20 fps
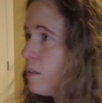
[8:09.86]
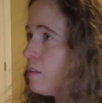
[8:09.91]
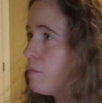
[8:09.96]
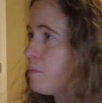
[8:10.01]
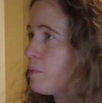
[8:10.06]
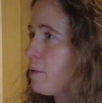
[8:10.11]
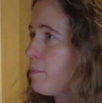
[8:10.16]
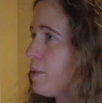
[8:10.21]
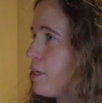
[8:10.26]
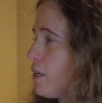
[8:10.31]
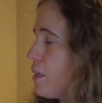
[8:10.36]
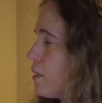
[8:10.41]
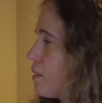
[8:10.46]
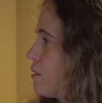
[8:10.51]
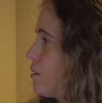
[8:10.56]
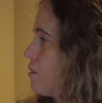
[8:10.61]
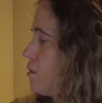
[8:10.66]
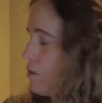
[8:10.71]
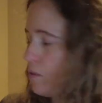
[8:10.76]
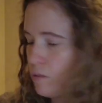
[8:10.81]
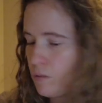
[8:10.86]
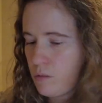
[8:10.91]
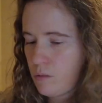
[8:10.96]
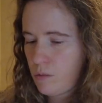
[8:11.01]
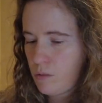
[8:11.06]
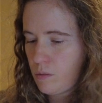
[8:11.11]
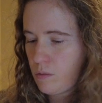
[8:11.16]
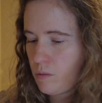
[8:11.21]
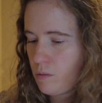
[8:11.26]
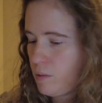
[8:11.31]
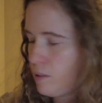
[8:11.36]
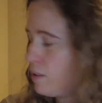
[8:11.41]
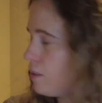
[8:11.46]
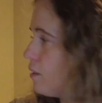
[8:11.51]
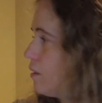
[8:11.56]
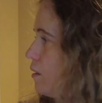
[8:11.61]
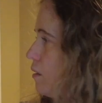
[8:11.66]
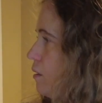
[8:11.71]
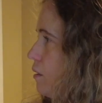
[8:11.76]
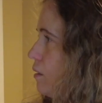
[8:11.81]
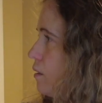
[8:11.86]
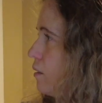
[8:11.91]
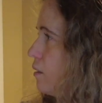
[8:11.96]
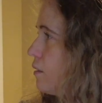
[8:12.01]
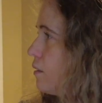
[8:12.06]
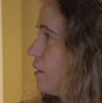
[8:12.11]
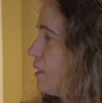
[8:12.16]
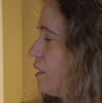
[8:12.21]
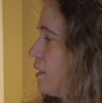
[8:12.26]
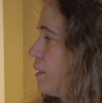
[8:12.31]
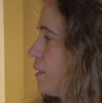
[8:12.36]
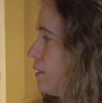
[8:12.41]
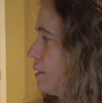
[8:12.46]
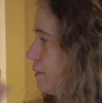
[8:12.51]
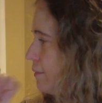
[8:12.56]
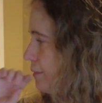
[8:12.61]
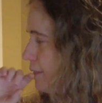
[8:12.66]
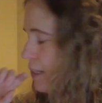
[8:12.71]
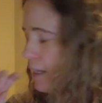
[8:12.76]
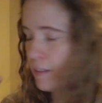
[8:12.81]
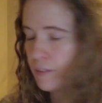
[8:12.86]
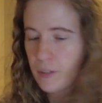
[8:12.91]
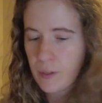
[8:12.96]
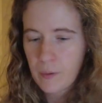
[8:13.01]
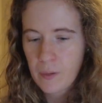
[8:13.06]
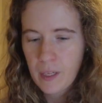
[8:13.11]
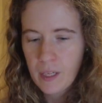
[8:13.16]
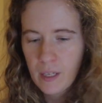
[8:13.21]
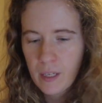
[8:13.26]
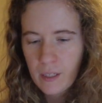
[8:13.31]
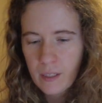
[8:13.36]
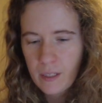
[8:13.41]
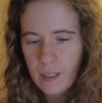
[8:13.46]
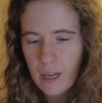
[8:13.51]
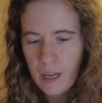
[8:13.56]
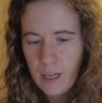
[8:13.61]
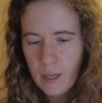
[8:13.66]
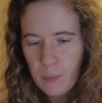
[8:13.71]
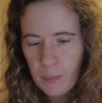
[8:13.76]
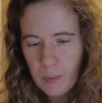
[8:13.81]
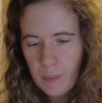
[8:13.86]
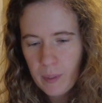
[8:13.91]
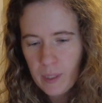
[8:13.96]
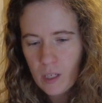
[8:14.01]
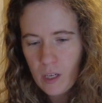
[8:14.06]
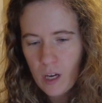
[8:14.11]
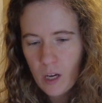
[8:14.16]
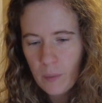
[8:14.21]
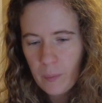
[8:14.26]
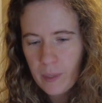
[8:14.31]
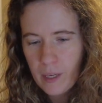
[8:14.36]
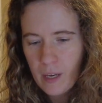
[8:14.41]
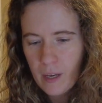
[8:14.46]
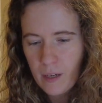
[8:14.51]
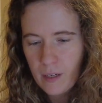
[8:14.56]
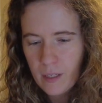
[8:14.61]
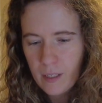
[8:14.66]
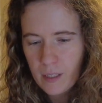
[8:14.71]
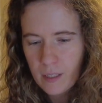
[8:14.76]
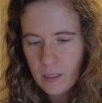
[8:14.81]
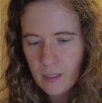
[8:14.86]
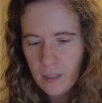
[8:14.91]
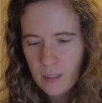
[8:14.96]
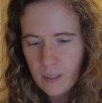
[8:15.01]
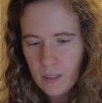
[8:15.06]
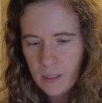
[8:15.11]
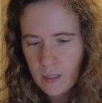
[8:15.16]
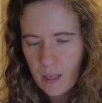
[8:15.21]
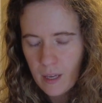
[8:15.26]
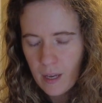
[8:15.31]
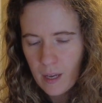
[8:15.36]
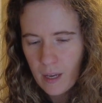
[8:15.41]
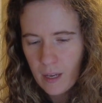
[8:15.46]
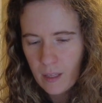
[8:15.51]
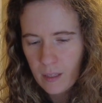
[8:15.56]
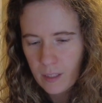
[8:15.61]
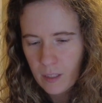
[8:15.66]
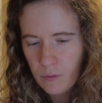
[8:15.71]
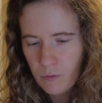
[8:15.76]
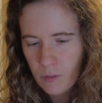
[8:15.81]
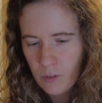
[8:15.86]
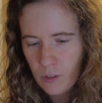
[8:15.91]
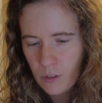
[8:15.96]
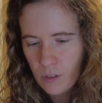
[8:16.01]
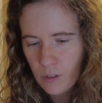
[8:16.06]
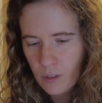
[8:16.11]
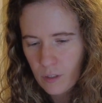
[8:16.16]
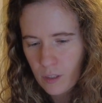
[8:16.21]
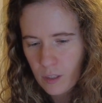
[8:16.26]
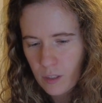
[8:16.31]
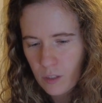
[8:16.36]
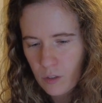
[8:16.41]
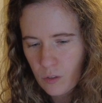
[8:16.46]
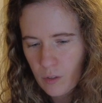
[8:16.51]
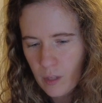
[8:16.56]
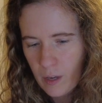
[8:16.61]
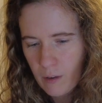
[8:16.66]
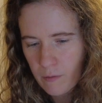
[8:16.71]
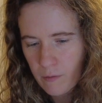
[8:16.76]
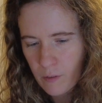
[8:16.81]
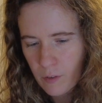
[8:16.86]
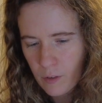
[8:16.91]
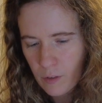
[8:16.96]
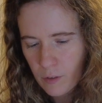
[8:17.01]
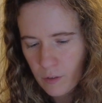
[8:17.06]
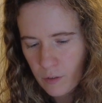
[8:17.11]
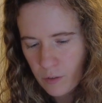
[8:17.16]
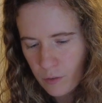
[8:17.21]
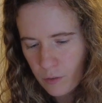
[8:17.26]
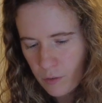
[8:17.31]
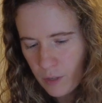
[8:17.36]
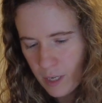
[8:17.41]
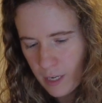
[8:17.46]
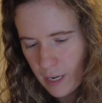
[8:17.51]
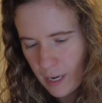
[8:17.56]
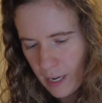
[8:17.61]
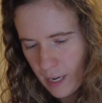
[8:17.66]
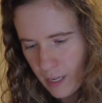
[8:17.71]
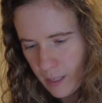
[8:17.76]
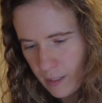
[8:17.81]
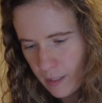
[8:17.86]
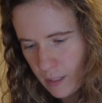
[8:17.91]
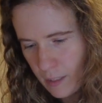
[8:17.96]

Maybe I can do, I don't know. Yeah, implement copy edits. Let's do that for 3 days.